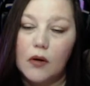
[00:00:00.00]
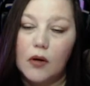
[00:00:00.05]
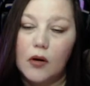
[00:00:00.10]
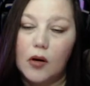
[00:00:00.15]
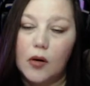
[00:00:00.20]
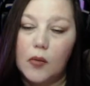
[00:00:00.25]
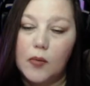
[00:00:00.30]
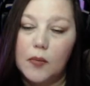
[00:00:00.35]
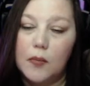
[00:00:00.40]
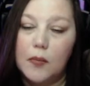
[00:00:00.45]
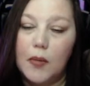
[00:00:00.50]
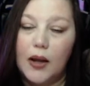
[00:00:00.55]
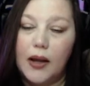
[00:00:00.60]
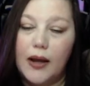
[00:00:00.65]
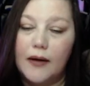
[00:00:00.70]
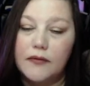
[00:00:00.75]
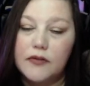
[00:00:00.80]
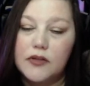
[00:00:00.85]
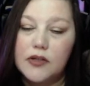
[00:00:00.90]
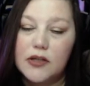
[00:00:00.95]
All right, we might
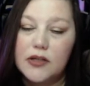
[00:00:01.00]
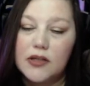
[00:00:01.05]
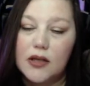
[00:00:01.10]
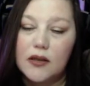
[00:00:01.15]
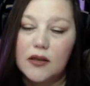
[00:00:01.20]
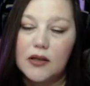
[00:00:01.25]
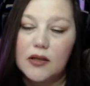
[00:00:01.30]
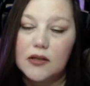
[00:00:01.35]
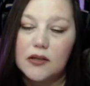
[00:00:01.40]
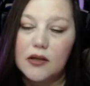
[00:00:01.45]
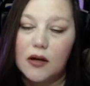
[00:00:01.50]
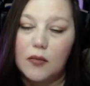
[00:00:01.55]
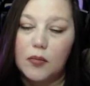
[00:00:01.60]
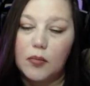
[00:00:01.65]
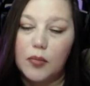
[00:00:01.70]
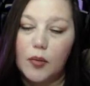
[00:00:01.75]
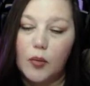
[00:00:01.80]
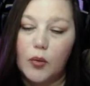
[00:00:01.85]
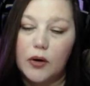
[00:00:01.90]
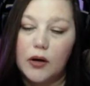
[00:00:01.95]
have to set these up
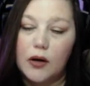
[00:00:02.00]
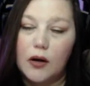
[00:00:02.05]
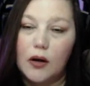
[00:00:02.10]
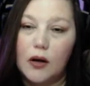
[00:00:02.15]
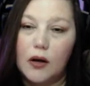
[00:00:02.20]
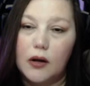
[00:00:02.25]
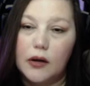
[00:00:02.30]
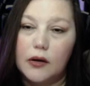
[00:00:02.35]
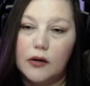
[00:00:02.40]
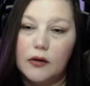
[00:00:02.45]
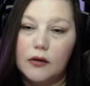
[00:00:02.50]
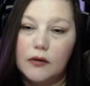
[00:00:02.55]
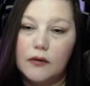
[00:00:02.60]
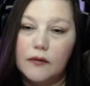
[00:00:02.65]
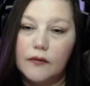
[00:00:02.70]
one higher.